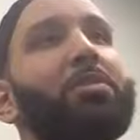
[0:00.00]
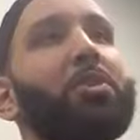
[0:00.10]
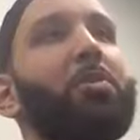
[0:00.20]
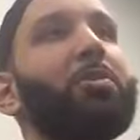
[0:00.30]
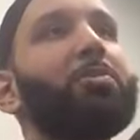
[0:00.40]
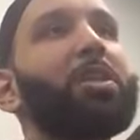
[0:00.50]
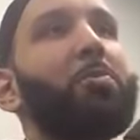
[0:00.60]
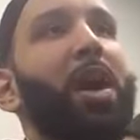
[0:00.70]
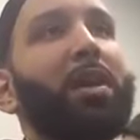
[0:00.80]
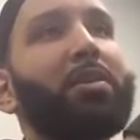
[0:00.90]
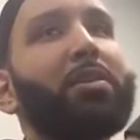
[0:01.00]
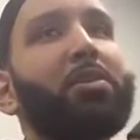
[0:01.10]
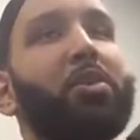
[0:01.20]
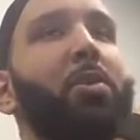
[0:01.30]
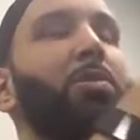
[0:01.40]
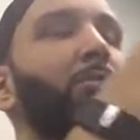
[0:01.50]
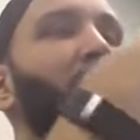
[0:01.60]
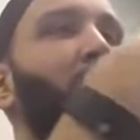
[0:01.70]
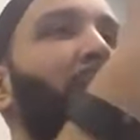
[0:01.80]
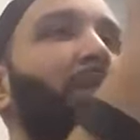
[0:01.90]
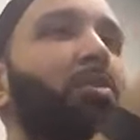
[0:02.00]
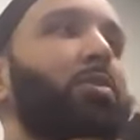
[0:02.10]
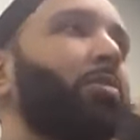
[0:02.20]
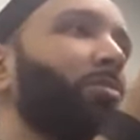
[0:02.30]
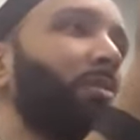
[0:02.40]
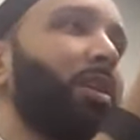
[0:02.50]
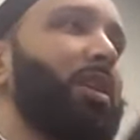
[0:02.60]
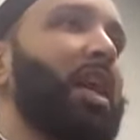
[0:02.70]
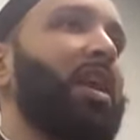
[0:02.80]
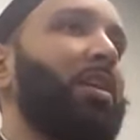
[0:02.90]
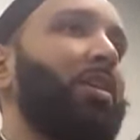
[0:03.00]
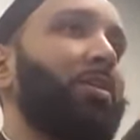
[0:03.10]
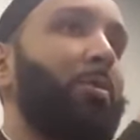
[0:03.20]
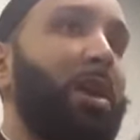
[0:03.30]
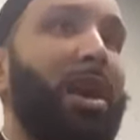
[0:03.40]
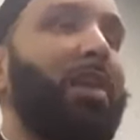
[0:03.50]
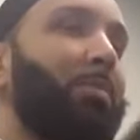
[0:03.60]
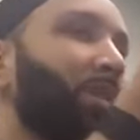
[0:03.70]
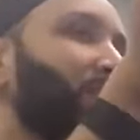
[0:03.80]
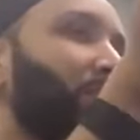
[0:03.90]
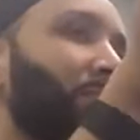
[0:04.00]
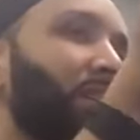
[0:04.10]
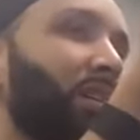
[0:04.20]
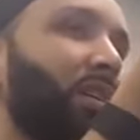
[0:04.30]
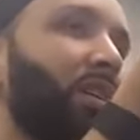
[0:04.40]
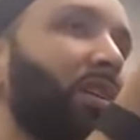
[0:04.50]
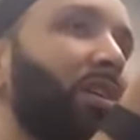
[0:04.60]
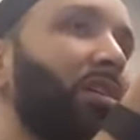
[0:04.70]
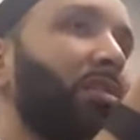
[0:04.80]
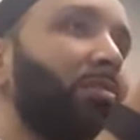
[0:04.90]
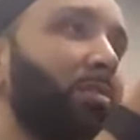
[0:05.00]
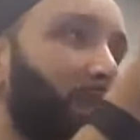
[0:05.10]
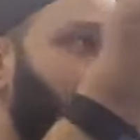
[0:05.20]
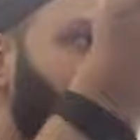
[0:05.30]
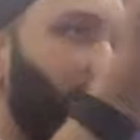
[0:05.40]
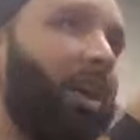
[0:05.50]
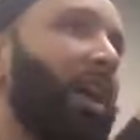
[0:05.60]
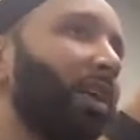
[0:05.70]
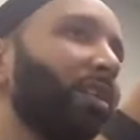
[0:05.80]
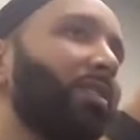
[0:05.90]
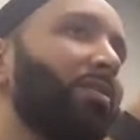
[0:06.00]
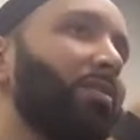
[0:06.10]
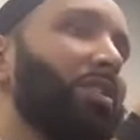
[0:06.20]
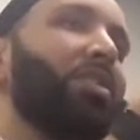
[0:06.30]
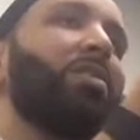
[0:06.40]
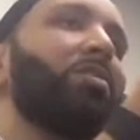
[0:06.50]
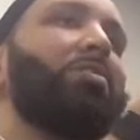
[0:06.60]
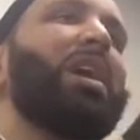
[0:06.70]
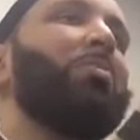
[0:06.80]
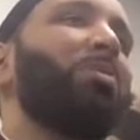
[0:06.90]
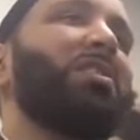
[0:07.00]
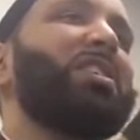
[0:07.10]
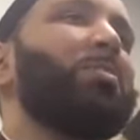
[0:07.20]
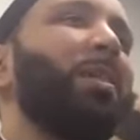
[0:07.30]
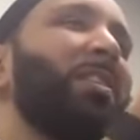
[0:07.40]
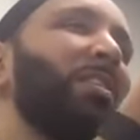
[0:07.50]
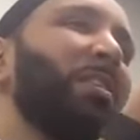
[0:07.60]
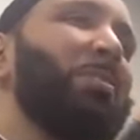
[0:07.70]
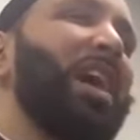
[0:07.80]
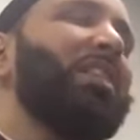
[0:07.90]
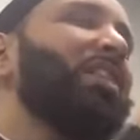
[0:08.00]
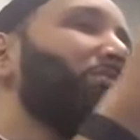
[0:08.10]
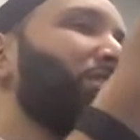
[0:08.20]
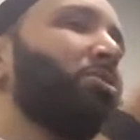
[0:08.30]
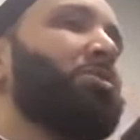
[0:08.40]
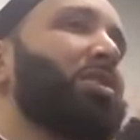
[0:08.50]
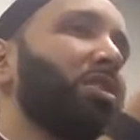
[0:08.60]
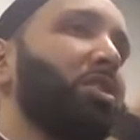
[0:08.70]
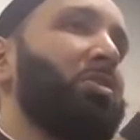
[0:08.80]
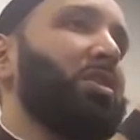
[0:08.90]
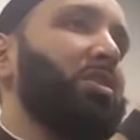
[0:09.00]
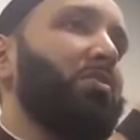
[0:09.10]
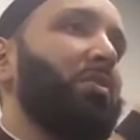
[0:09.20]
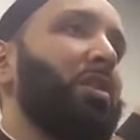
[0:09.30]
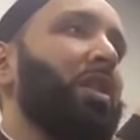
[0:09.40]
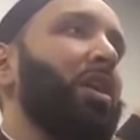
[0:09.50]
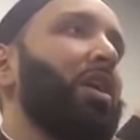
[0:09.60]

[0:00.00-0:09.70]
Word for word: of showing respect, showing respect to the dead who are not Muslims is fine. Just you can't participate in the ibadah and the rituals and so on and so forth.